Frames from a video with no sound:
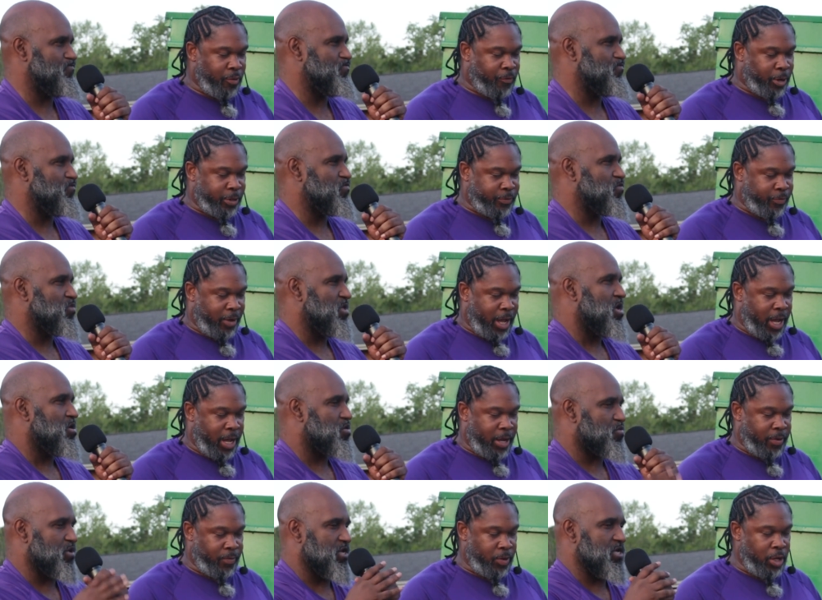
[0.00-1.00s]
Speaker 1: and verse
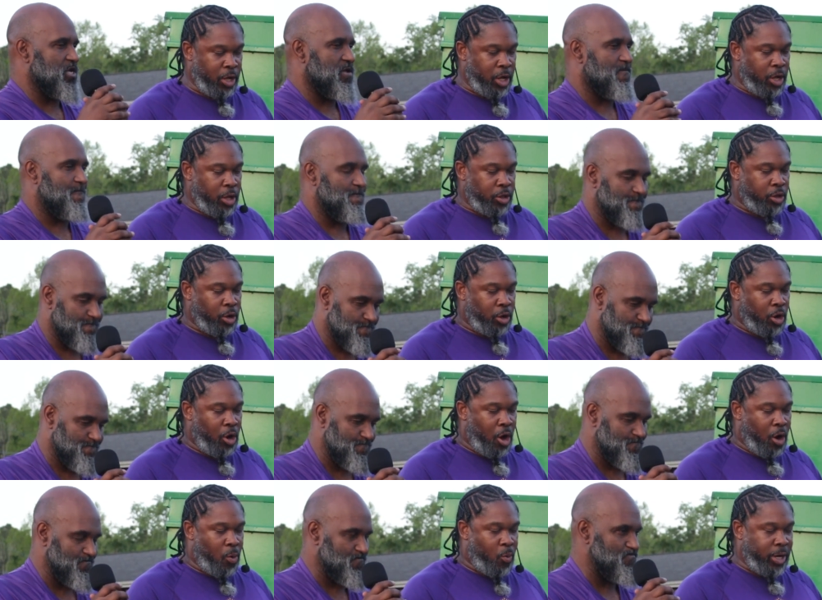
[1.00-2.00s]
5. Read. The
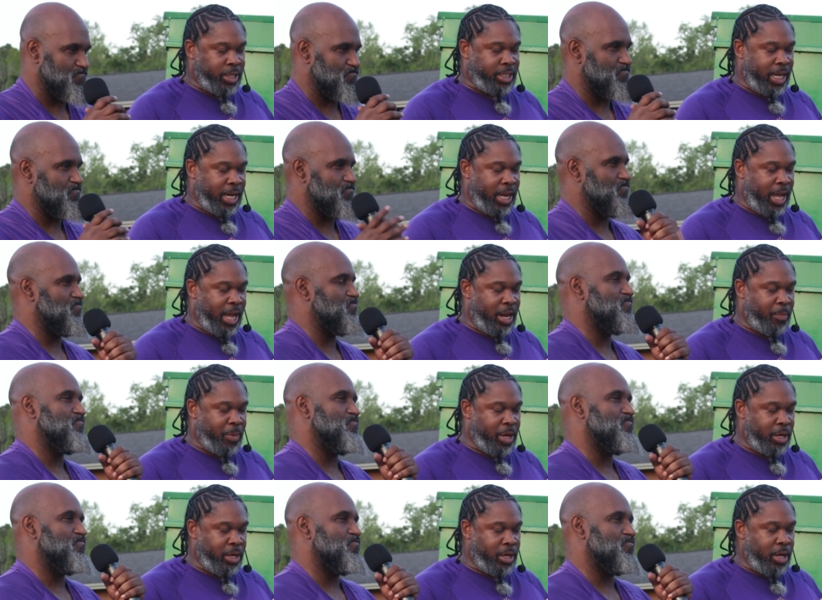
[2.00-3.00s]
Lord was an
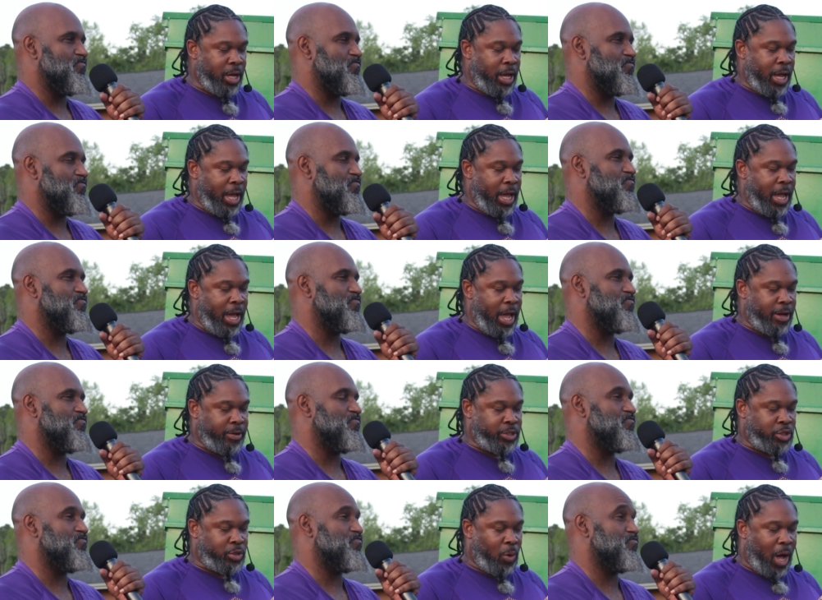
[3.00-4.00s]
enemy. He
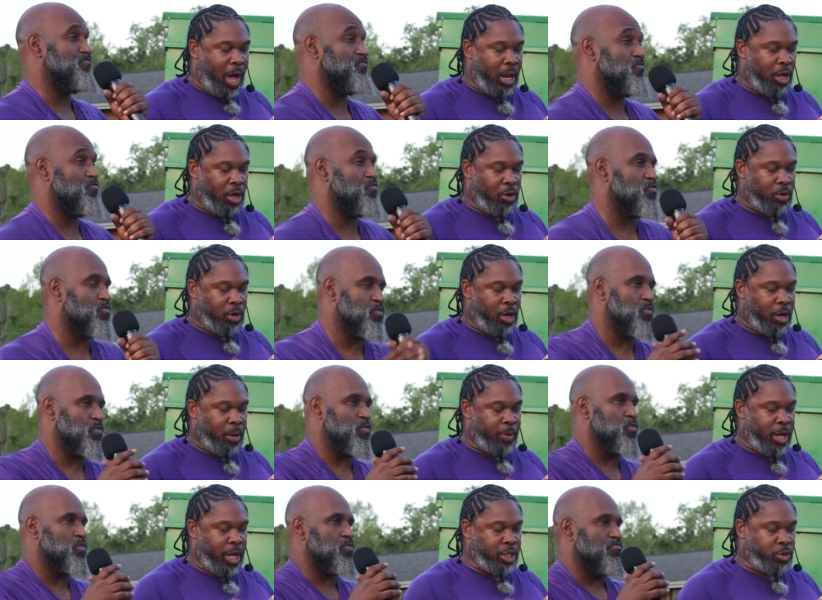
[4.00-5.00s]
has swallowed
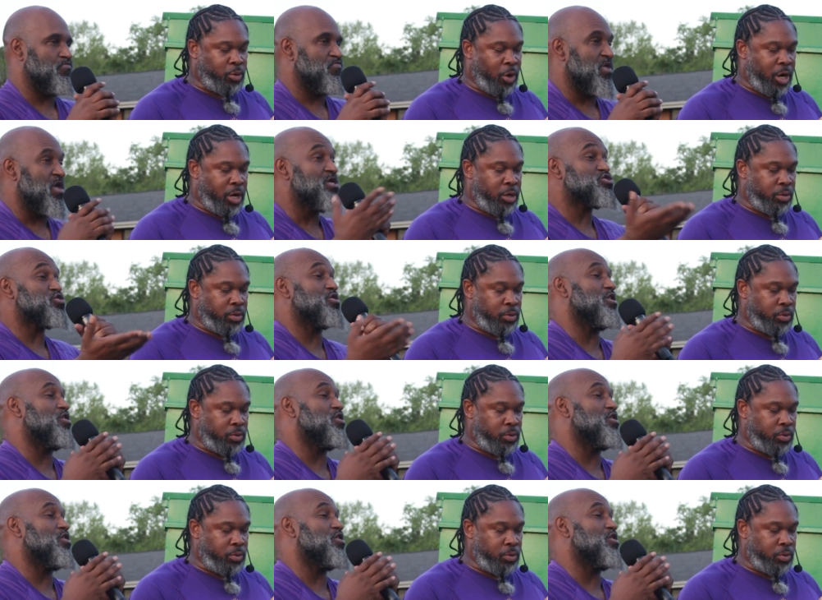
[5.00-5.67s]
up Israel. So the